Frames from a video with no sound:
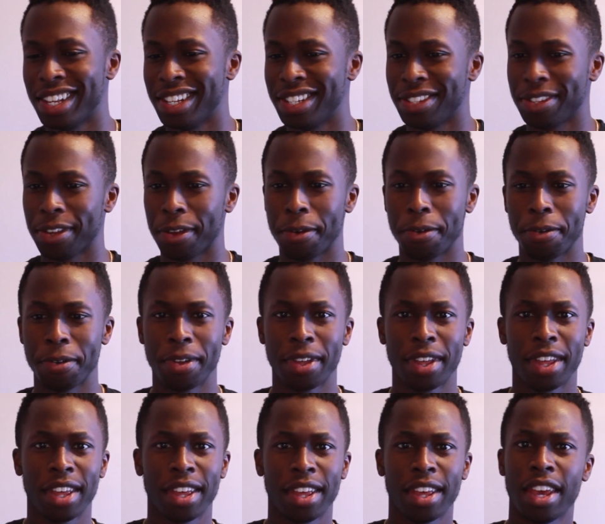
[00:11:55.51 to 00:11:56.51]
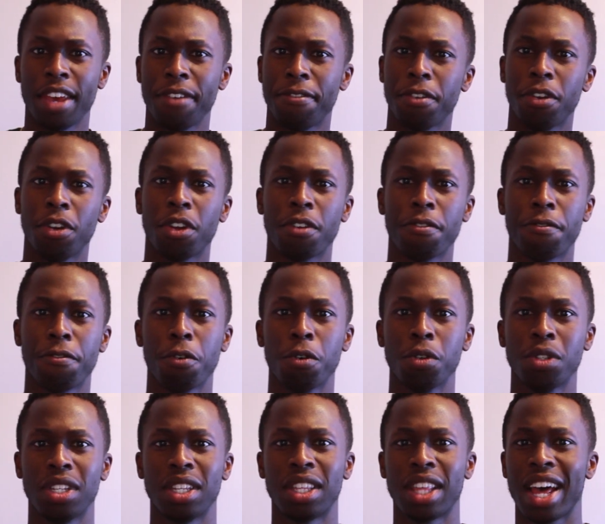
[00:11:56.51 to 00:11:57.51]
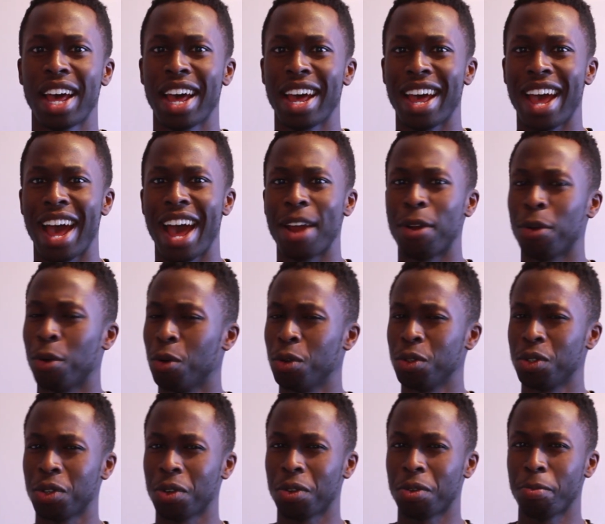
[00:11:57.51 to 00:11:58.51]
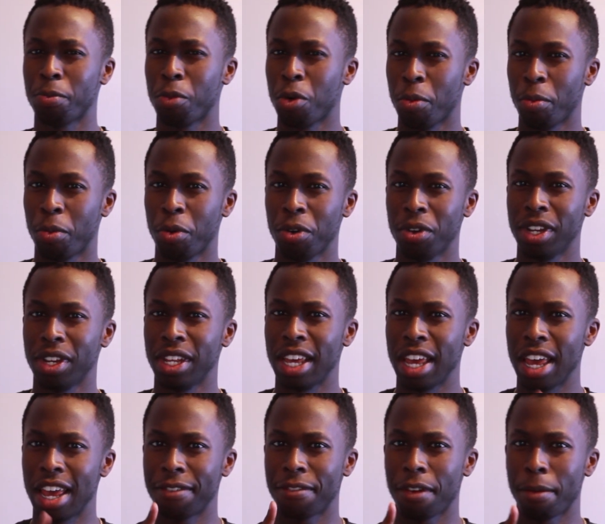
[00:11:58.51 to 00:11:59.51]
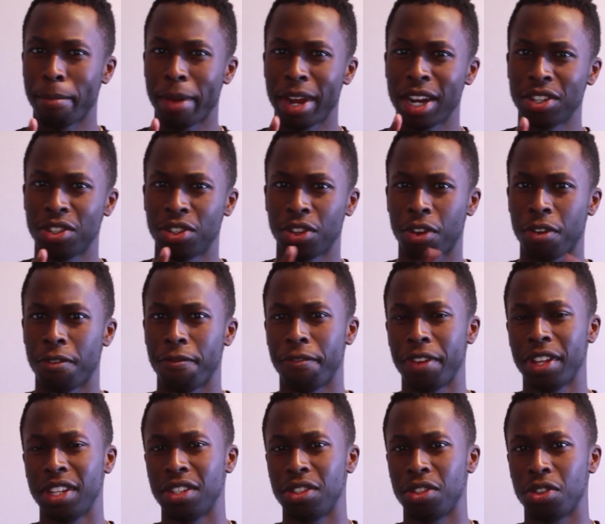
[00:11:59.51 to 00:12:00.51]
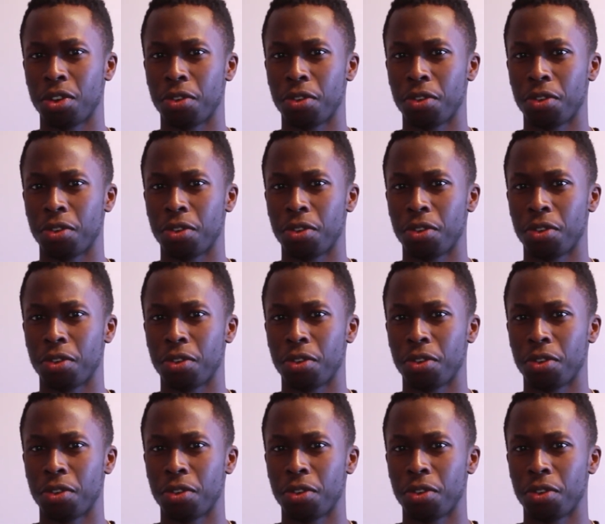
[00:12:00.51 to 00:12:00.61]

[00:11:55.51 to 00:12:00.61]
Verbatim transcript: So if you're looking forward to that, and also more importantly, if I manage to convince